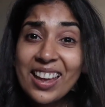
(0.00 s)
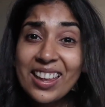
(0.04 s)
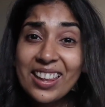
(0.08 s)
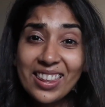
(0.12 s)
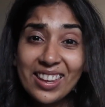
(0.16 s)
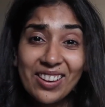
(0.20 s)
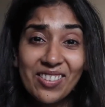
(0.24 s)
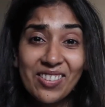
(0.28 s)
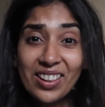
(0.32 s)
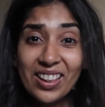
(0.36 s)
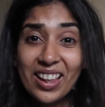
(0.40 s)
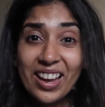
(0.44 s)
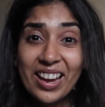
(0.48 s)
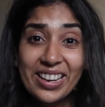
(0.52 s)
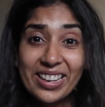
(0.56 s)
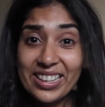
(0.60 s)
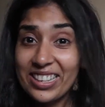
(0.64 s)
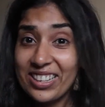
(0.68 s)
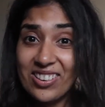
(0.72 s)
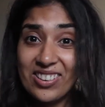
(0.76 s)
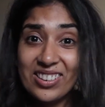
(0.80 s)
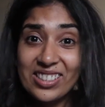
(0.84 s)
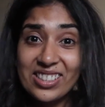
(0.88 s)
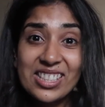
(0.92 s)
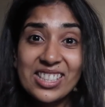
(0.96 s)
They were like,
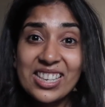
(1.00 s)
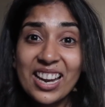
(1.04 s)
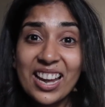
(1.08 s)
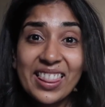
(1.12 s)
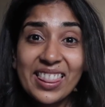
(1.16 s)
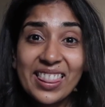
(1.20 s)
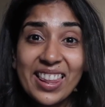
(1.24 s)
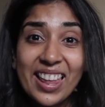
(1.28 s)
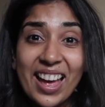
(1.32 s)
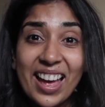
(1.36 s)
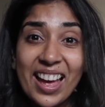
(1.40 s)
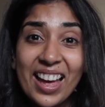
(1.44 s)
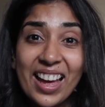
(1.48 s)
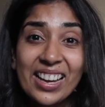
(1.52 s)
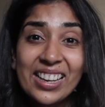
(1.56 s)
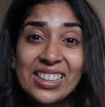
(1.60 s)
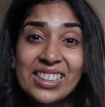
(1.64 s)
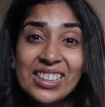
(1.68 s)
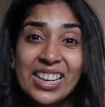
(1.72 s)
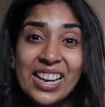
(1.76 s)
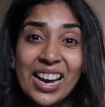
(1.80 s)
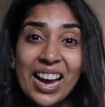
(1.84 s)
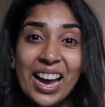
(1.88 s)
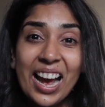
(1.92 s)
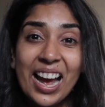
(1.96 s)
you can stand there.
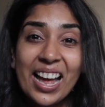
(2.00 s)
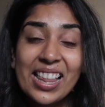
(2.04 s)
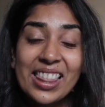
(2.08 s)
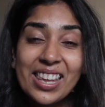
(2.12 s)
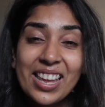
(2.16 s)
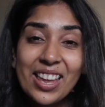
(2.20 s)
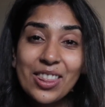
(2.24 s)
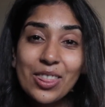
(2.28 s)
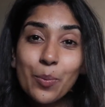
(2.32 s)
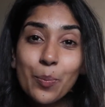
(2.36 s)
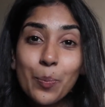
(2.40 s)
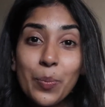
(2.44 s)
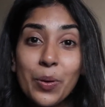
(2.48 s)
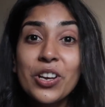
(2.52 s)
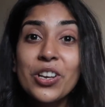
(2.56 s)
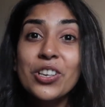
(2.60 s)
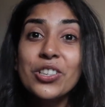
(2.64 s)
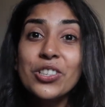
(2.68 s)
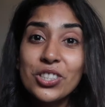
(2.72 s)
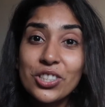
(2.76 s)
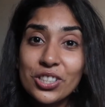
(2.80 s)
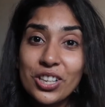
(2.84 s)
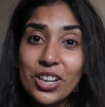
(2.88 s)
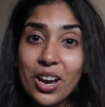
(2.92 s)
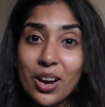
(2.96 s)
And then the
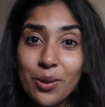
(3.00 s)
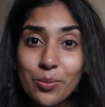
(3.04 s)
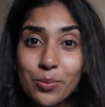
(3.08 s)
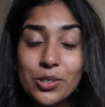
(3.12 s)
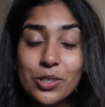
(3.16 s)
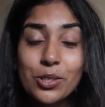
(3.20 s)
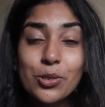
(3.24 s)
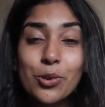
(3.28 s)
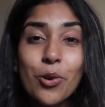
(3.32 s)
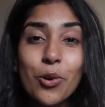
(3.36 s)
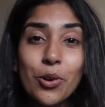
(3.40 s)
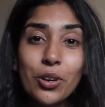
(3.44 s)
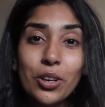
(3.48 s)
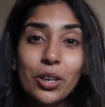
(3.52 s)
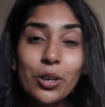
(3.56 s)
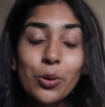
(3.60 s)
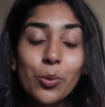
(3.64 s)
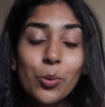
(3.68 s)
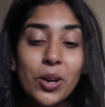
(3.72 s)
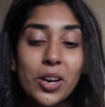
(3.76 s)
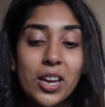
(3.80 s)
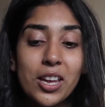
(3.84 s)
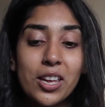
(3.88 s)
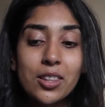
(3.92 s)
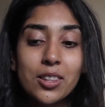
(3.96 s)
person that I was talking
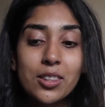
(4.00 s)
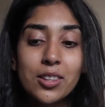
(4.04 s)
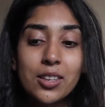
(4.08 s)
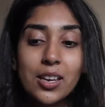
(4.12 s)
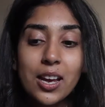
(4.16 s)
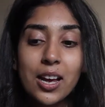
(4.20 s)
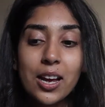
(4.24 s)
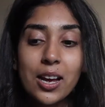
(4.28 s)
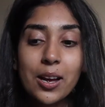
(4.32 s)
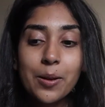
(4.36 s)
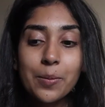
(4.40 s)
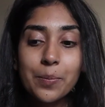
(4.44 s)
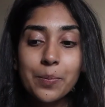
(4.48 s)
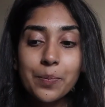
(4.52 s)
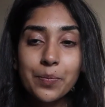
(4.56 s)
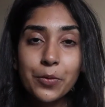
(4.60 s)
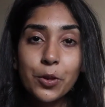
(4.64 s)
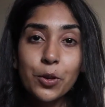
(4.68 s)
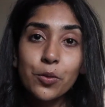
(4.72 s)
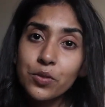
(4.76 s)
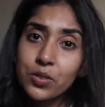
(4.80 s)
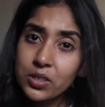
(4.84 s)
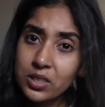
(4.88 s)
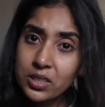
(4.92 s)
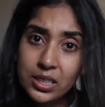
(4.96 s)
with,
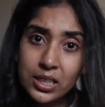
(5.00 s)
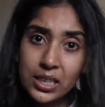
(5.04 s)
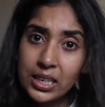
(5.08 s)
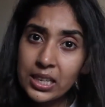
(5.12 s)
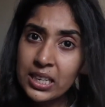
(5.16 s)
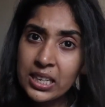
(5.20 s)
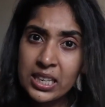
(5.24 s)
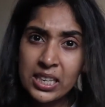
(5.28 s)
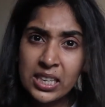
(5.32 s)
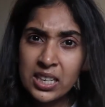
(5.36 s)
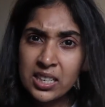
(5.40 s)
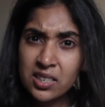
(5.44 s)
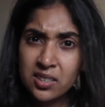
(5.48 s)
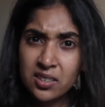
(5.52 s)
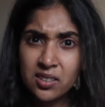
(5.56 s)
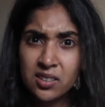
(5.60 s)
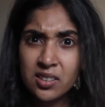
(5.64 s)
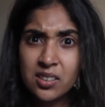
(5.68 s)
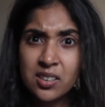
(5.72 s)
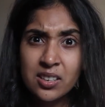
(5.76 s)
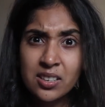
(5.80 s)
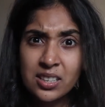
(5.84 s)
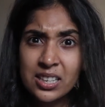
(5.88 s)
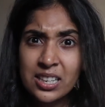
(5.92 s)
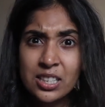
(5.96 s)
obviously he hadn't
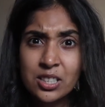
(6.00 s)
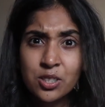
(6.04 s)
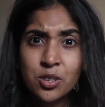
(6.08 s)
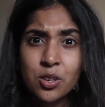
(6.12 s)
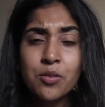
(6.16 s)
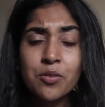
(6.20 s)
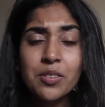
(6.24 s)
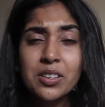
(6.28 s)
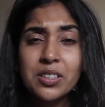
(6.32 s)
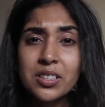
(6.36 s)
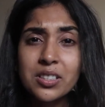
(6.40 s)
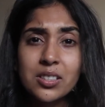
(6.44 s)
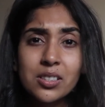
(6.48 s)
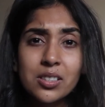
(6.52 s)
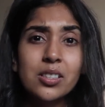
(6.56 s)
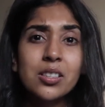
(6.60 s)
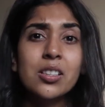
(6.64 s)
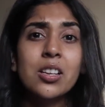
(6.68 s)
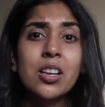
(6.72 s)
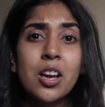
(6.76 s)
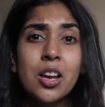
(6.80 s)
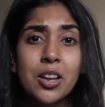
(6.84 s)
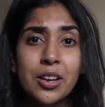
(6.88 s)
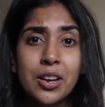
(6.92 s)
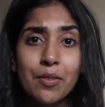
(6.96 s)
learned. He has no reason to
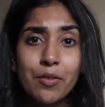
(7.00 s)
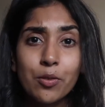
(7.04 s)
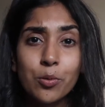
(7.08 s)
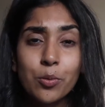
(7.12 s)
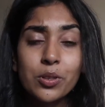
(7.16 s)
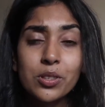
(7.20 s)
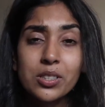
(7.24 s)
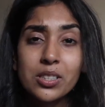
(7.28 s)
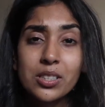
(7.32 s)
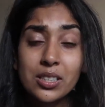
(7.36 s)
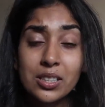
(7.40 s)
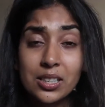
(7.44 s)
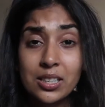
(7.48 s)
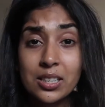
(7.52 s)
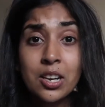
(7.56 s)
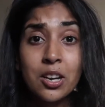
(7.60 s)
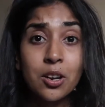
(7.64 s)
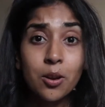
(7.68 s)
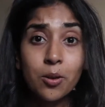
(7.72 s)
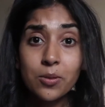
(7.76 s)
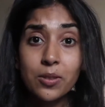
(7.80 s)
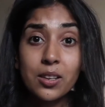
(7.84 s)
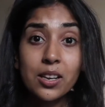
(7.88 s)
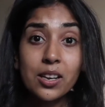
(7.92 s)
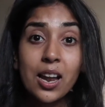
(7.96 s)
learn everyone's, you
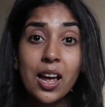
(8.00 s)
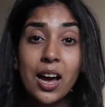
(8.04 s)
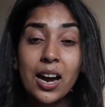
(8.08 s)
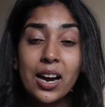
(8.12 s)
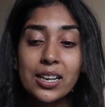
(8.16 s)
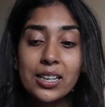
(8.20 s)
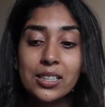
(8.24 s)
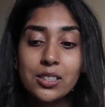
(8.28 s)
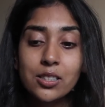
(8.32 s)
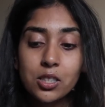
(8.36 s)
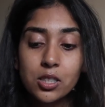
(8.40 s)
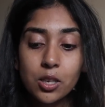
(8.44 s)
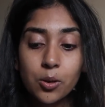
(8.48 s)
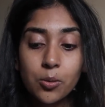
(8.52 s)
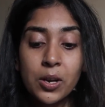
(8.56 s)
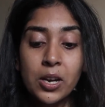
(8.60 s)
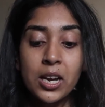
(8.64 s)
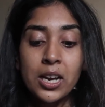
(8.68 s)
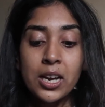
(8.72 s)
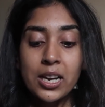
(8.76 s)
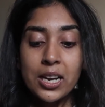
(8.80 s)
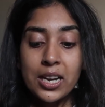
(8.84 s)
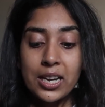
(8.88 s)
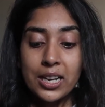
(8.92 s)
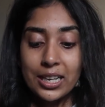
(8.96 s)
know, the lines. So
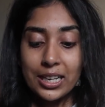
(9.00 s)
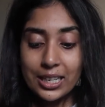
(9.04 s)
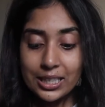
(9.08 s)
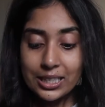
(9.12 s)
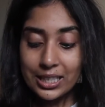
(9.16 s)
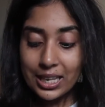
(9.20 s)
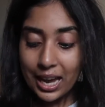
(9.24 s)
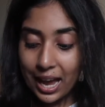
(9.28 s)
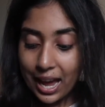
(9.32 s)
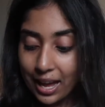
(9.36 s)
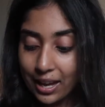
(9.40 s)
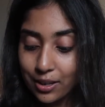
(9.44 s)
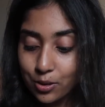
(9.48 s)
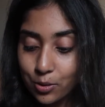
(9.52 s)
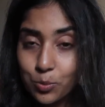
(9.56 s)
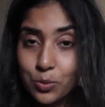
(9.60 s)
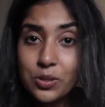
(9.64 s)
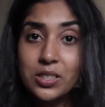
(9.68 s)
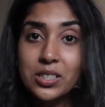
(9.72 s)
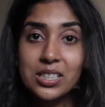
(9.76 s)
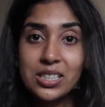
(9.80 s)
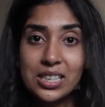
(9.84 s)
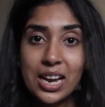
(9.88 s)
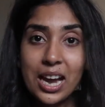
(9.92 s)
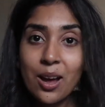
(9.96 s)
his head
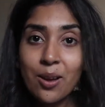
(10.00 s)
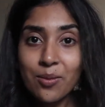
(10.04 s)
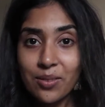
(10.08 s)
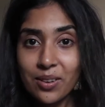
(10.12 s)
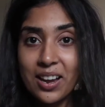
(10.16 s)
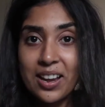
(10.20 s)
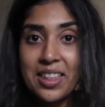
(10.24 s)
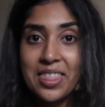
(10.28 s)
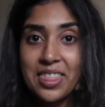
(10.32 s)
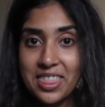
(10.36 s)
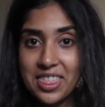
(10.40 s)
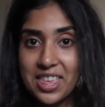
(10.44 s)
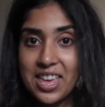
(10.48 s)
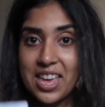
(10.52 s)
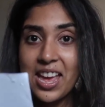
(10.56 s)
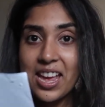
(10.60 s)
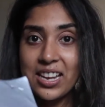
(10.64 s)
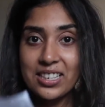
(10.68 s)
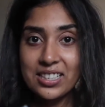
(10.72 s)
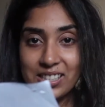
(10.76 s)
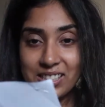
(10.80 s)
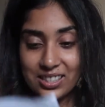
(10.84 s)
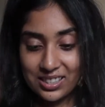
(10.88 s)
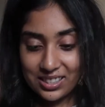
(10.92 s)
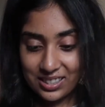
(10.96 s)
was down like
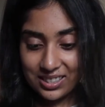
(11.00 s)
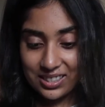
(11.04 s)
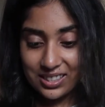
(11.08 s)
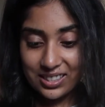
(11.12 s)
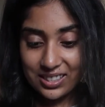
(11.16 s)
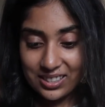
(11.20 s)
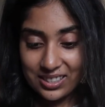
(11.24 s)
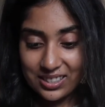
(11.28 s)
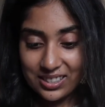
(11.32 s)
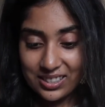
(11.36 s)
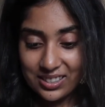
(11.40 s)
this,